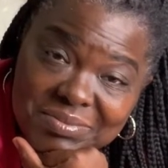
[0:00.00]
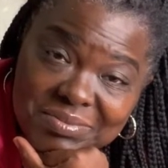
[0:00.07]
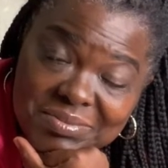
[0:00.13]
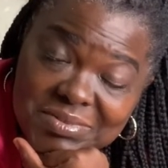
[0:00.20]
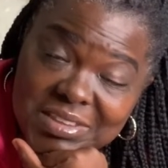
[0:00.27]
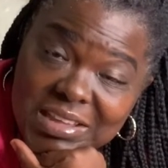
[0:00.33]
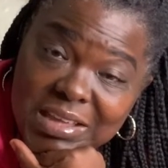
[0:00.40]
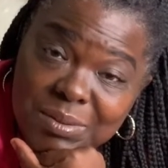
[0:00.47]

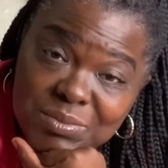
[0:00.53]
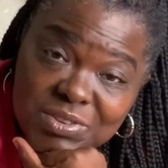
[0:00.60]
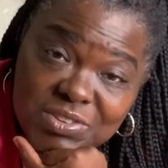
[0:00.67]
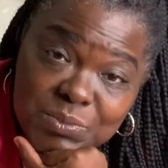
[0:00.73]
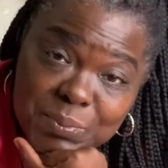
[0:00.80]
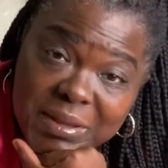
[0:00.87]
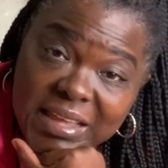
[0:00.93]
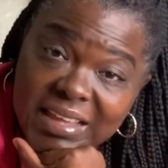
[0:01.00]
Time just
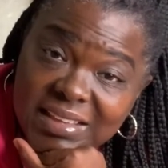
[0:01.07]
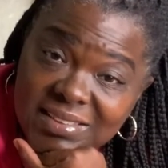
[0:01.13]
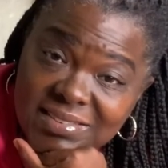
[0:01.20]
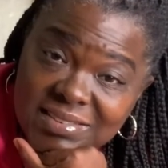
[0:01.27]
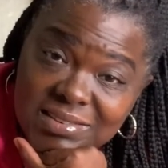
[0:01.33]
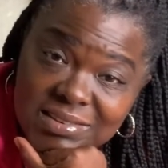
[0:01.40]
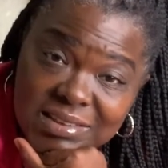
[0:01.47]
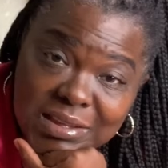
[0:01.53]

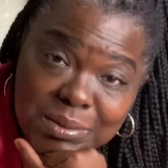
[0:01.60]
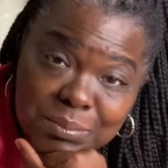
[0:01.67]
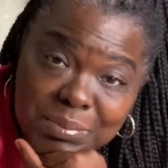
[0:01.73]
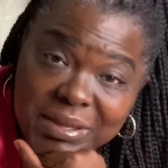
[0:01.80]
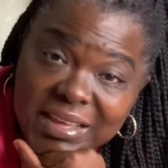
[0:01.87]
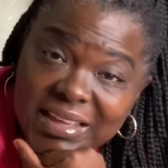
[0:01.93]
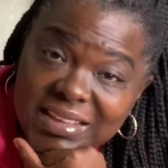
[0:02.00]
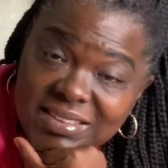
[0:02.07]
passing and
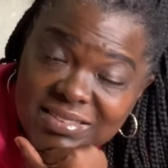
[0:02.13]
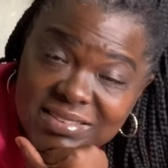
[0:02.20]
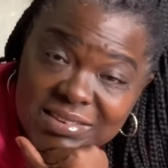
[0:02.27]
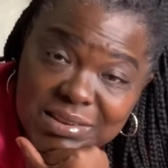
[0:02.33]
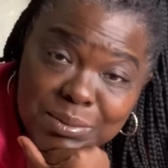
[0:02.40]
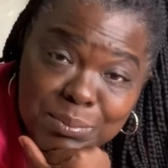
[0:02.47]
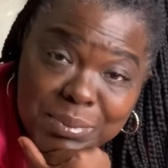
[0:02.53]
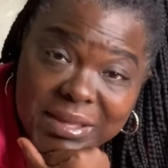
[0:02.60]
passing and